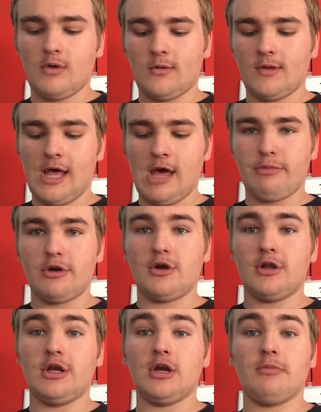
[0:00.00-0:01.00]
what will happen
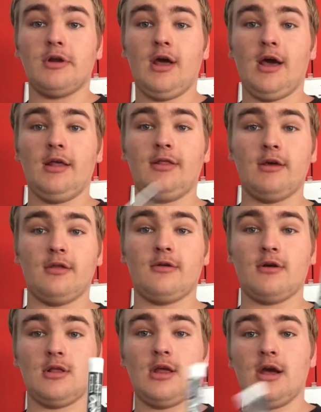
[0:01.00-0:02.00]
during the year, but I think
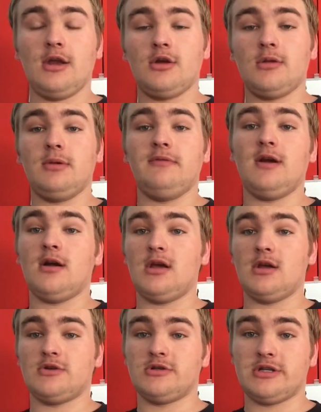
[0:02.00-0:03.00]
third line could be
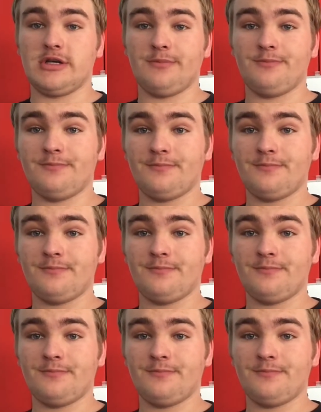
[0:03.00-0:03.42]
very interesting.